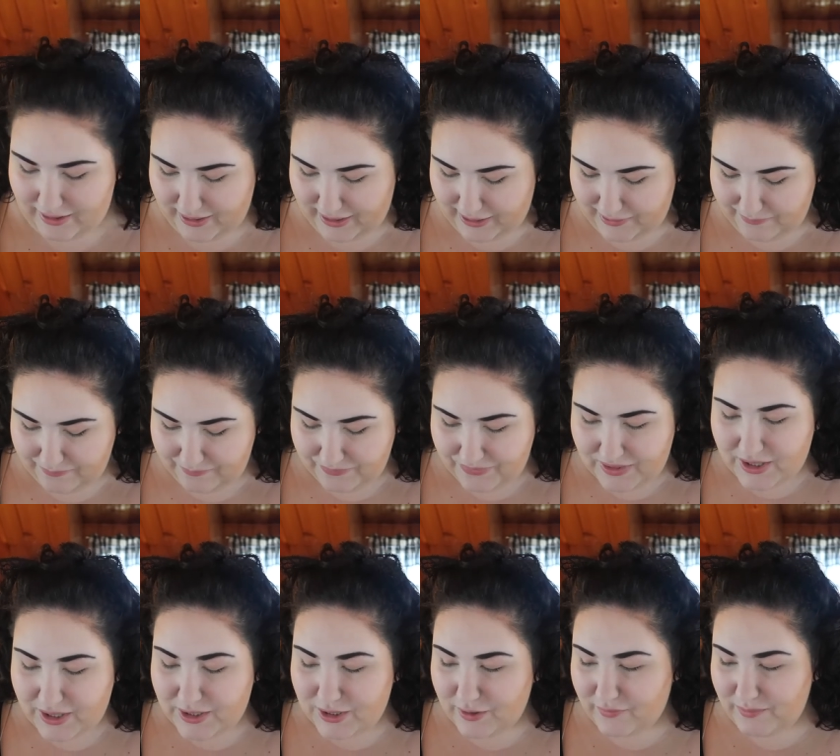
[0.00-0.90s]
Okay,
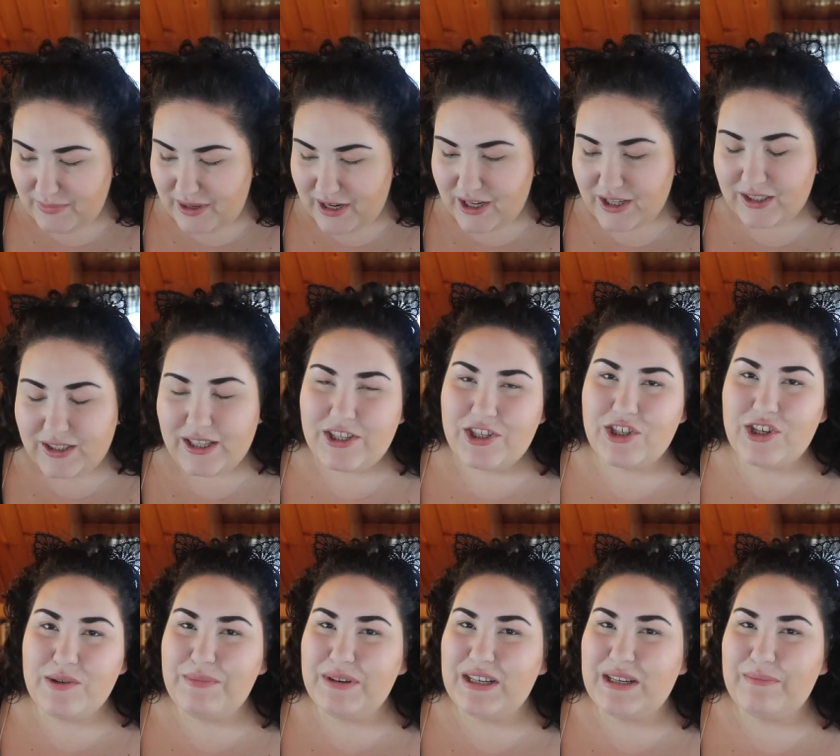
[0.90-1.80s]
so from here, let's
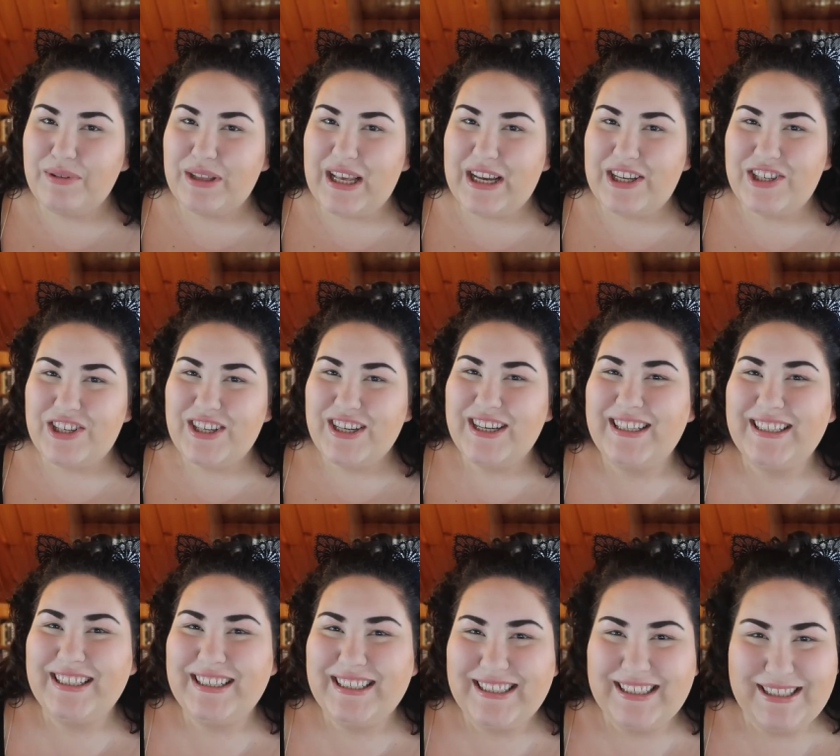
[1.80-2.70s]
jump into blush.
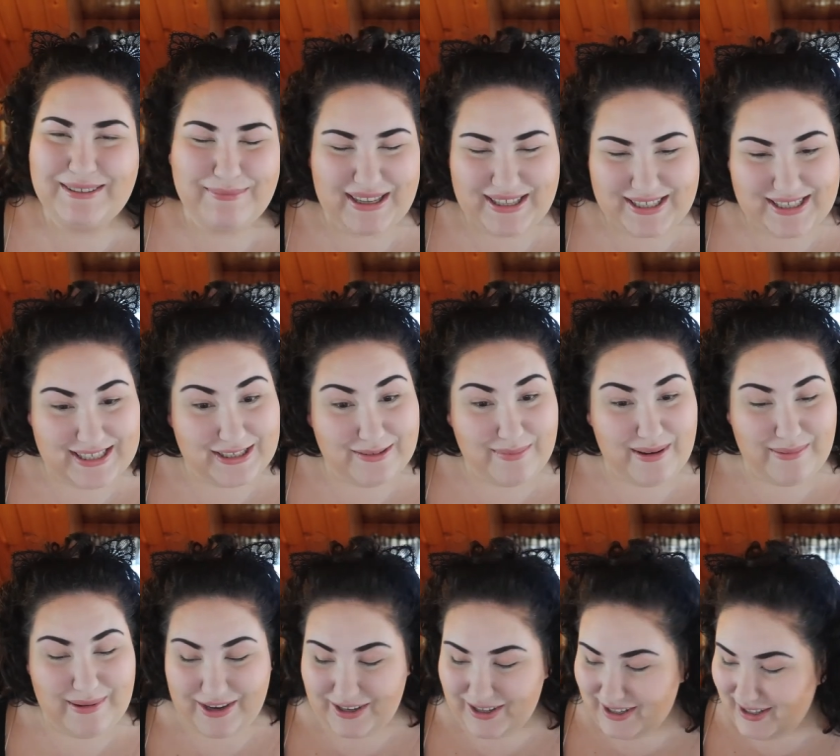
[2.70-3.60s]
Let's make this a little bit
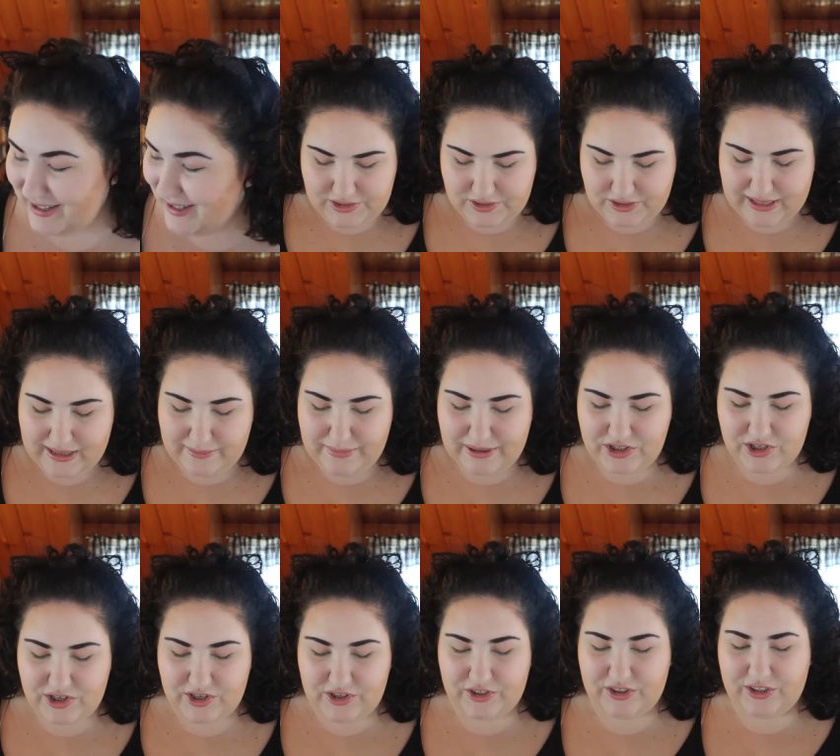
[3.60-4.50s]
better. So like I
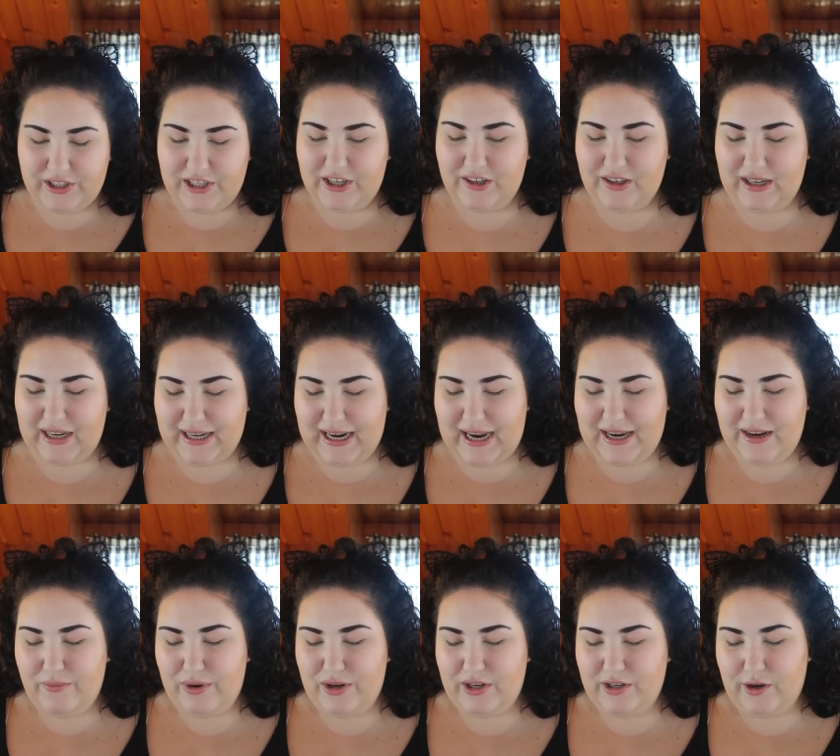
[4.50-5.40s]
mentioned earlier, I kind
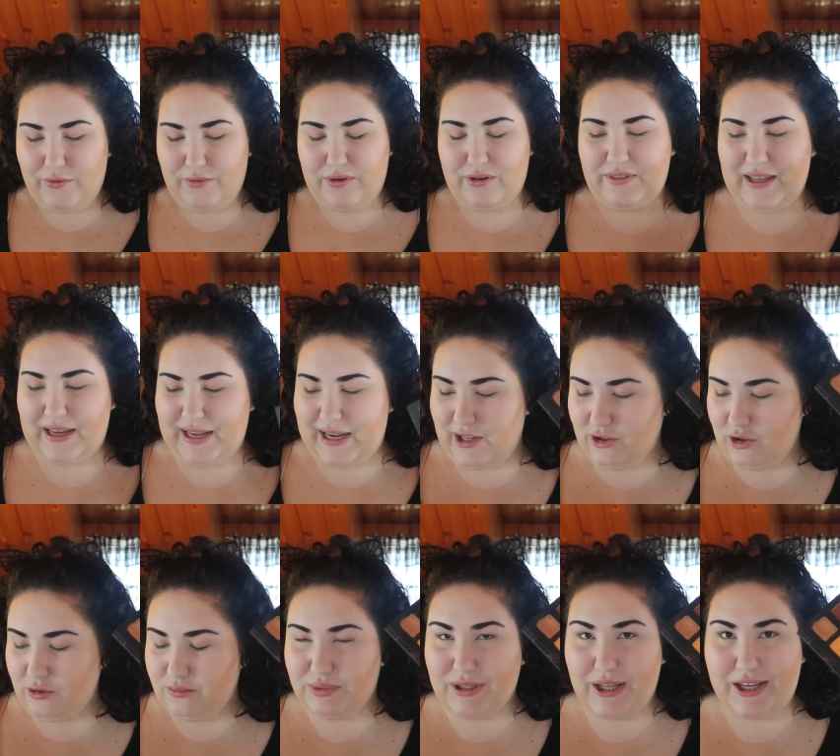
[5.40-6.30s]
of want to go in with that
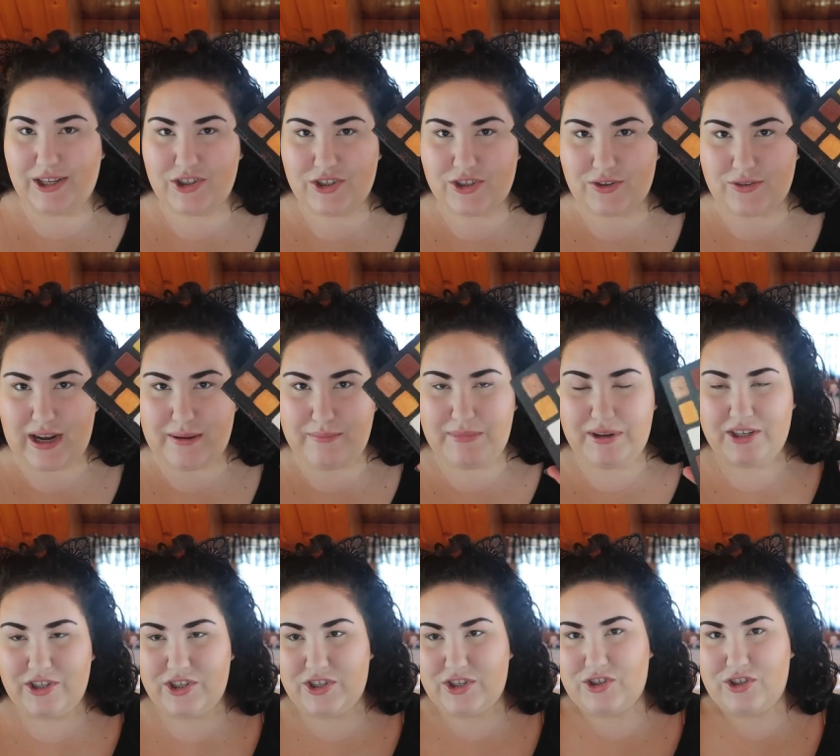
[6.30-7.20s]
yellow blush. So I'm going
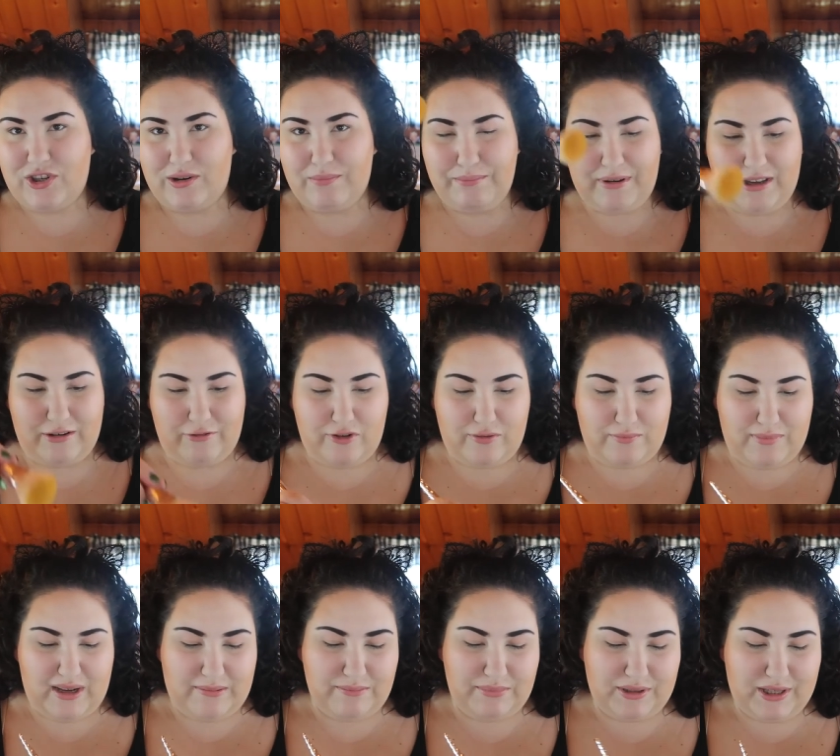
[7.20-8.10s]
to just jump in with
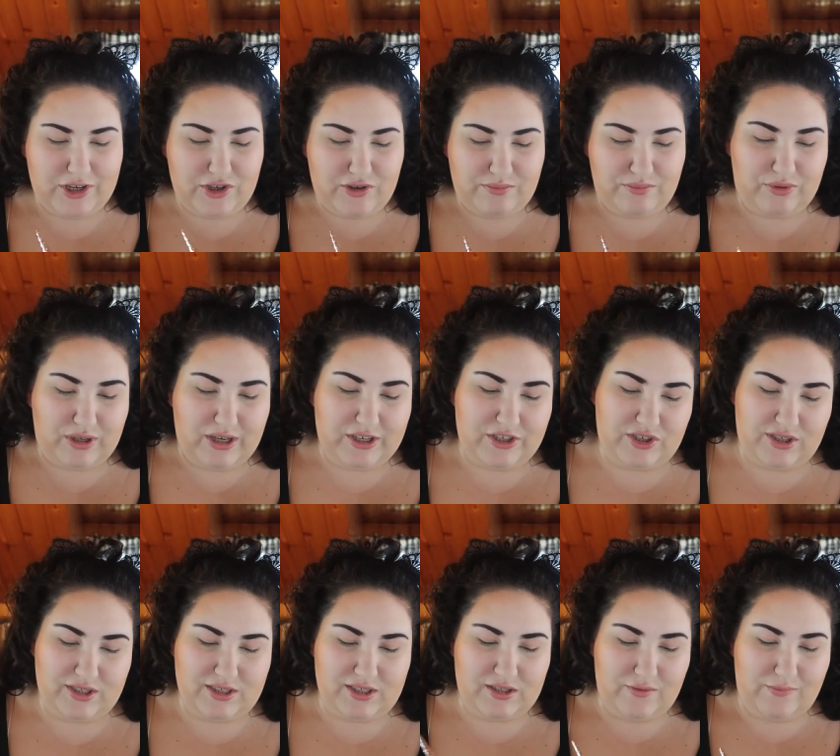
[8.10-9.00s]
my blush brush.
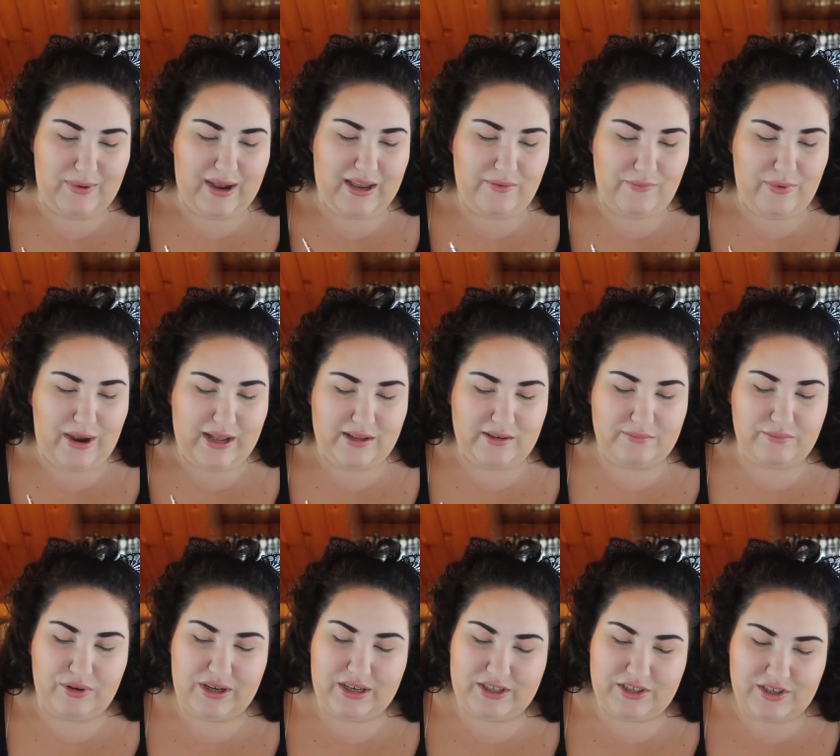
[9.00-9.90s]
This is the Wet n Wild
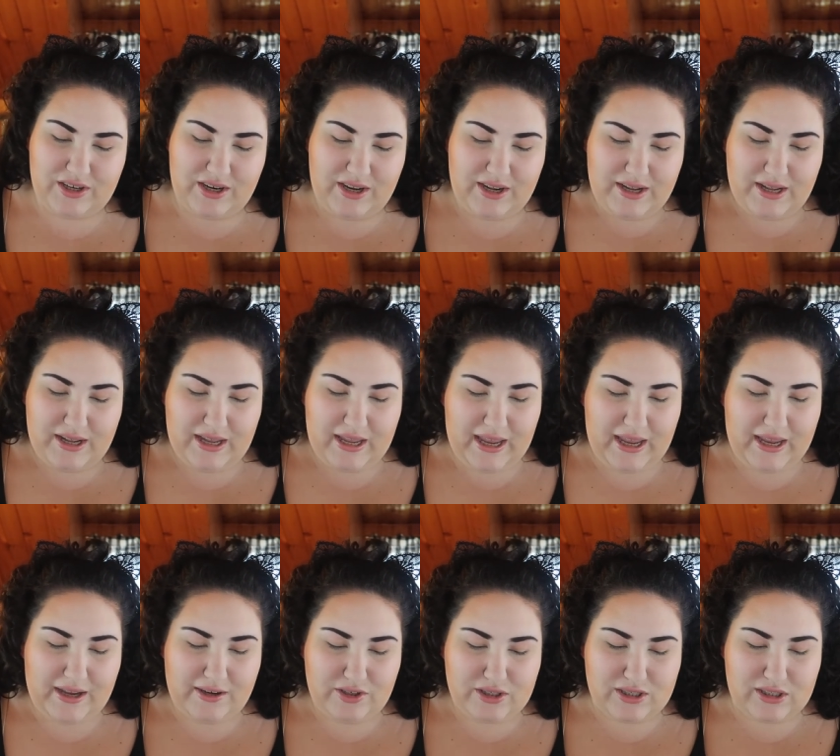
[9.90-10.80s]
brush,
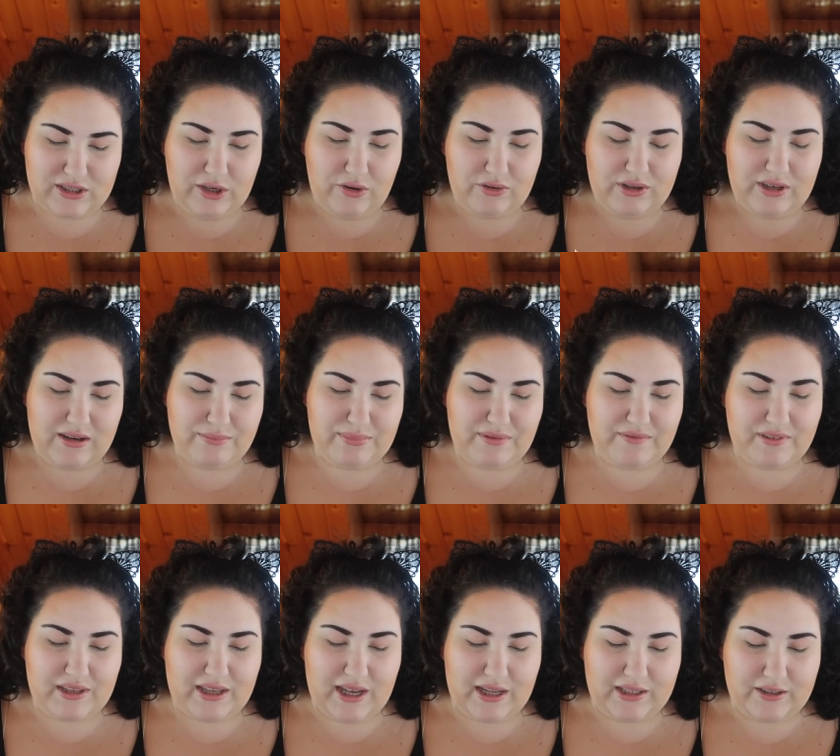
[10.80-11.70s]
and just load it up with
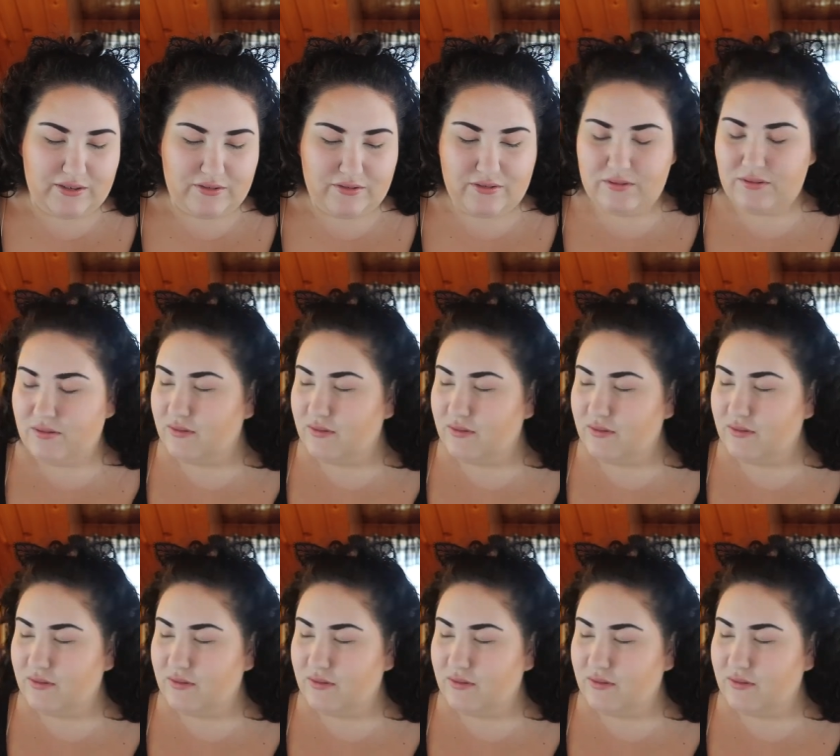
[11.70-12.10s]
the yellow.